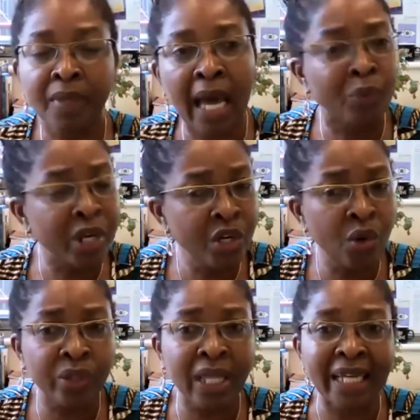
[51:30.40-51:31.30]
And we
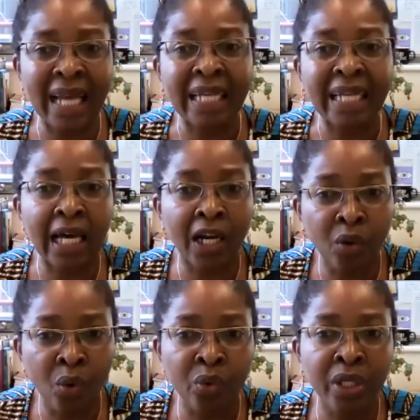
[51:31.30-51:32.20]
know that data
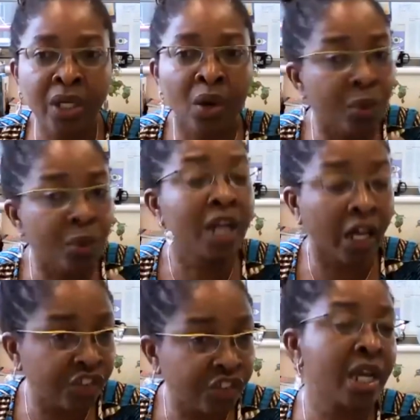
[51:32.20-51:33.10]
alone will
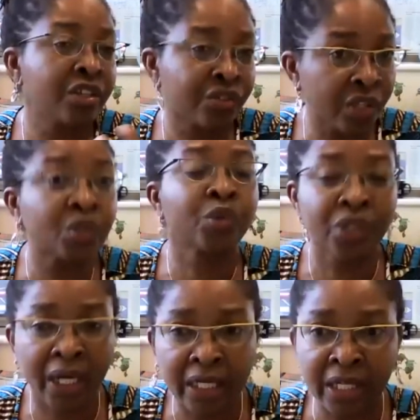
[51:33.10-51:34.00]
not change the
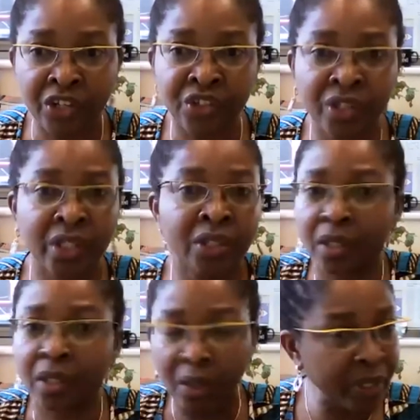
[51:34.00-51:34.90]
social conditions.
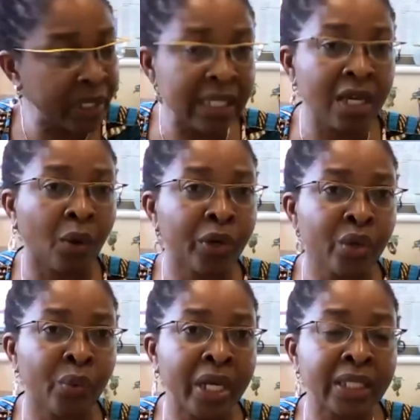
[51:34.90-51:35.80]
We see our
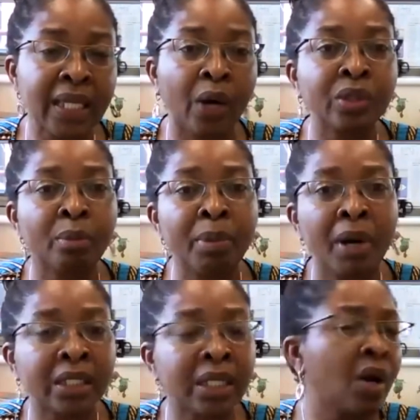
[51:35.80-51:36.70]
US
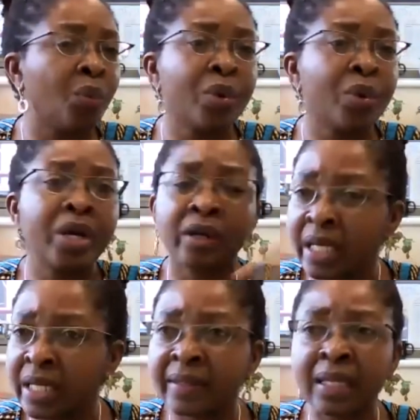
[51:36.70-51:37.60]
counterpart where
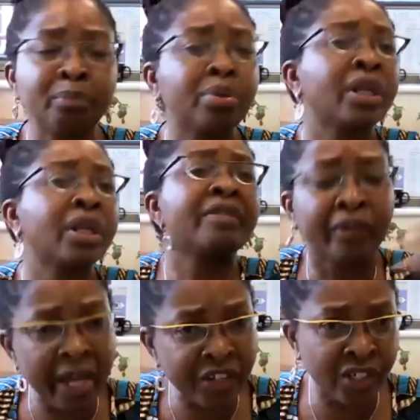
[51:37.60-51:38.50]
there's a
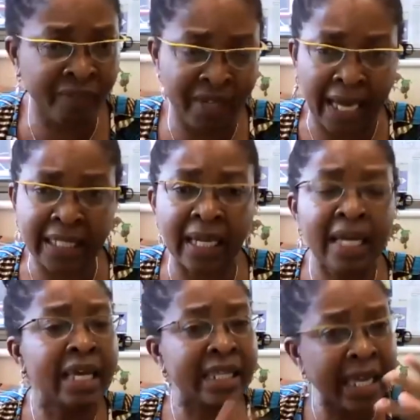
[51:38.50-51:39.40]
proliferation of data.
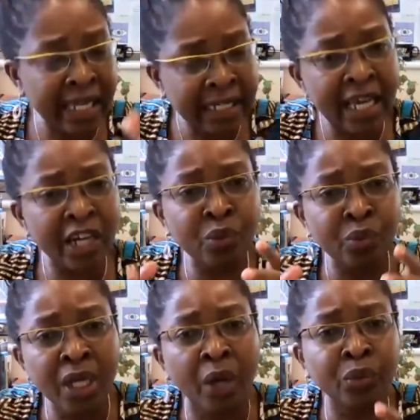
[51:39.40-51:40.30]
They can tell you
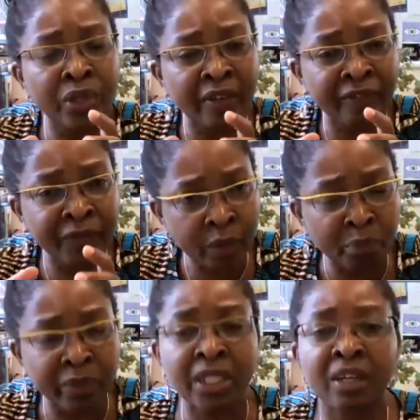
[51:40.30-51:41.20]
down to the
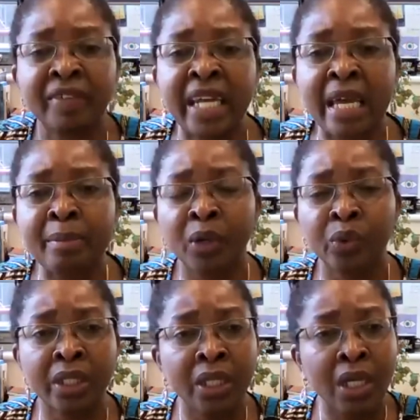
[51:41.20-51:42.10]
footprint of a
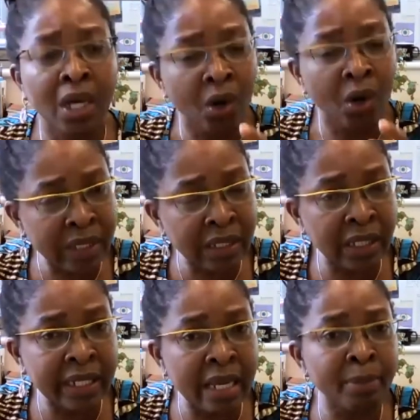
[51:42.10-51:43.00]
neighborhood, who is in
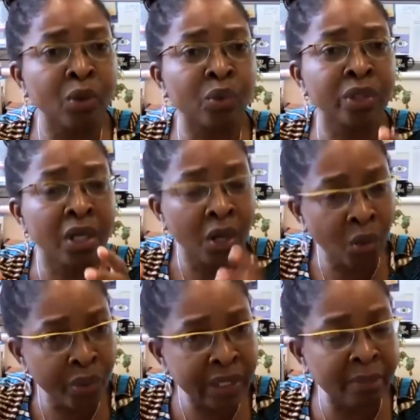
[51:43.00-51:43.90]
the neighborhood,
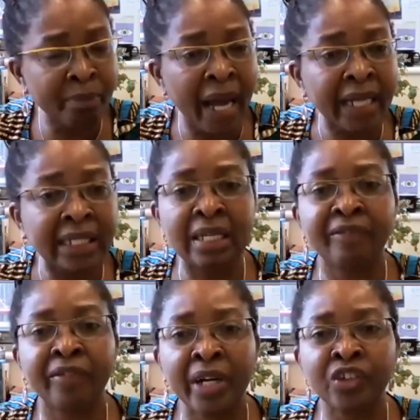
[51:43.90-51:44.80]
who is impacted
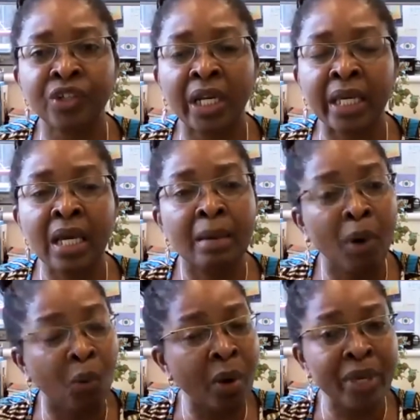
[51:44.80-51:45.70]
differentially.
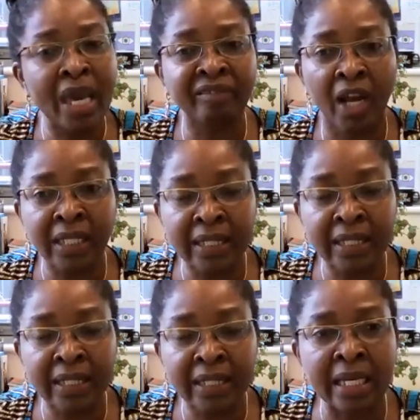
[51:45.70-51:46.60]
But what we have not
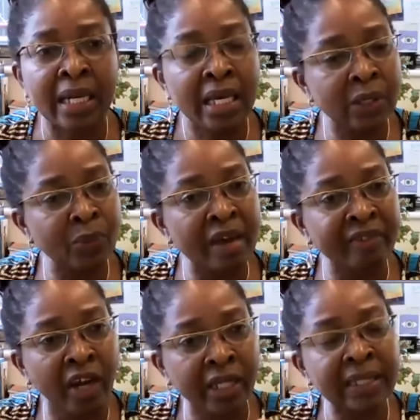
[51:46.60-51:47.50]
seen is we
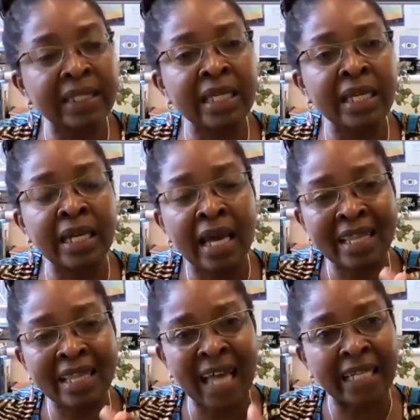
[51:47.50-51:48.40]
have not seen
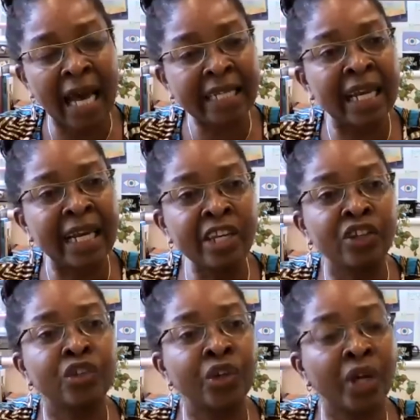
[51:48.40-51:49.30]
that data
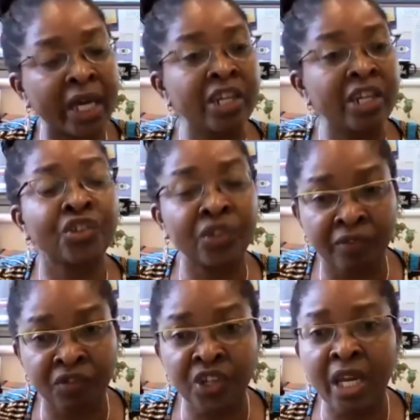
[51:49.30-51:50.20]
lead to conditions
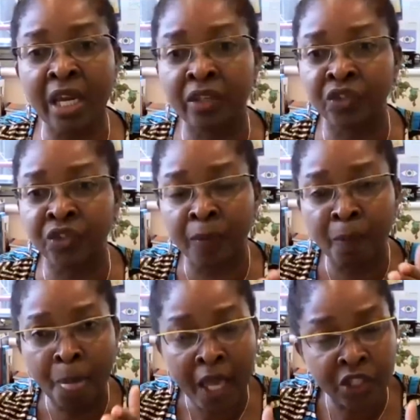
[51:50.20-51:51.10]
of change.
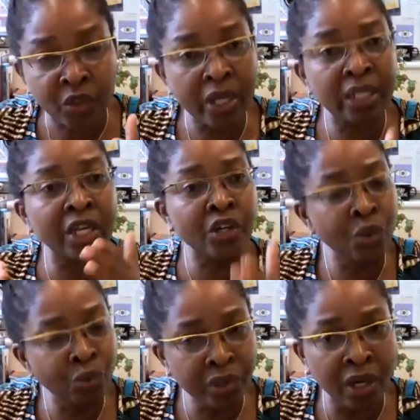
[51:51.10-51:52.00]
So in the
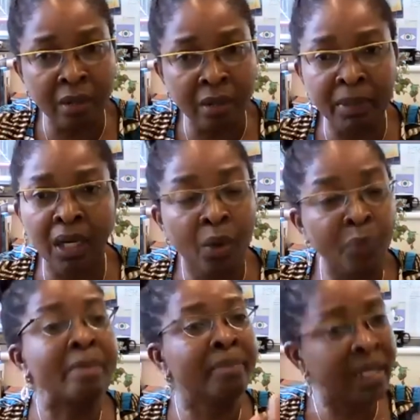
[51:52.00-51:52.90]
new normal,
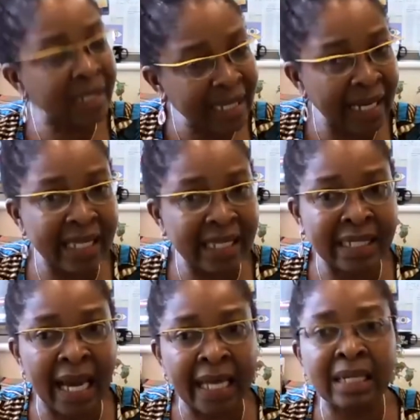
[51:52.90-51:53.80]
we must collect the
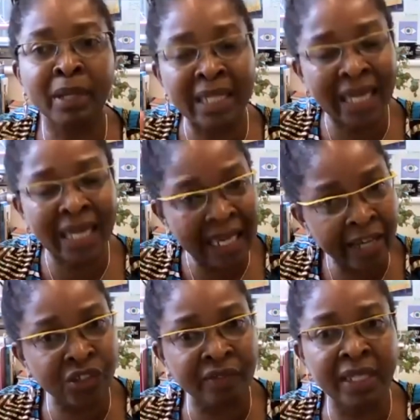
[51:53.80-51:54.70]
data, but the
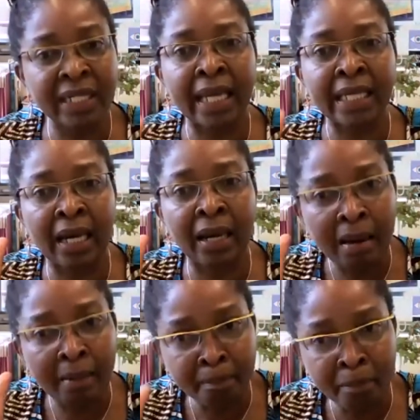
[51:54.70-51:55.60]
collection of the data
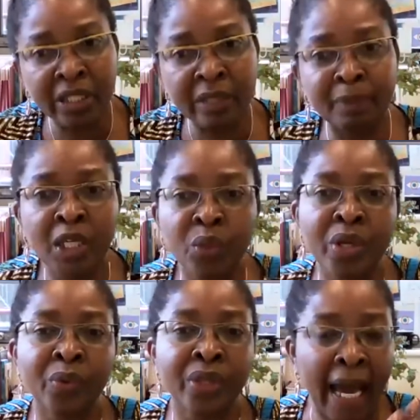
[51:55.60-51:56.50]
must be
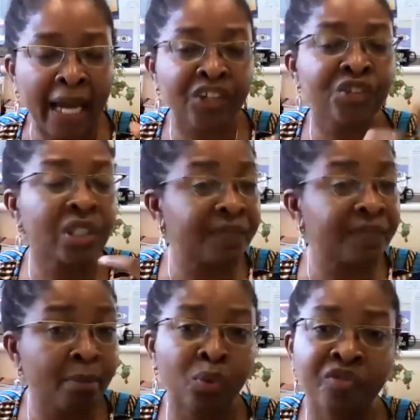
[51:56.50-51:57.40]
twinned with actions for
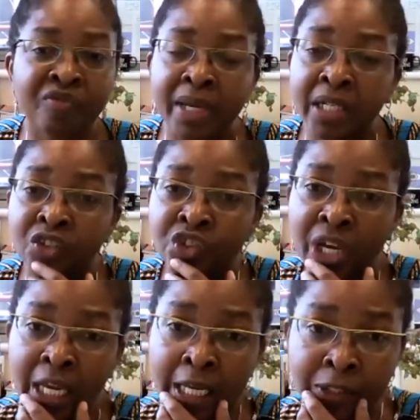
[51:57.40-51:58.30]
improvement and
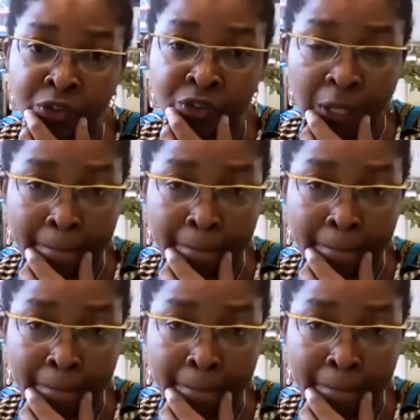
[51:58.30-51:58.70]
change.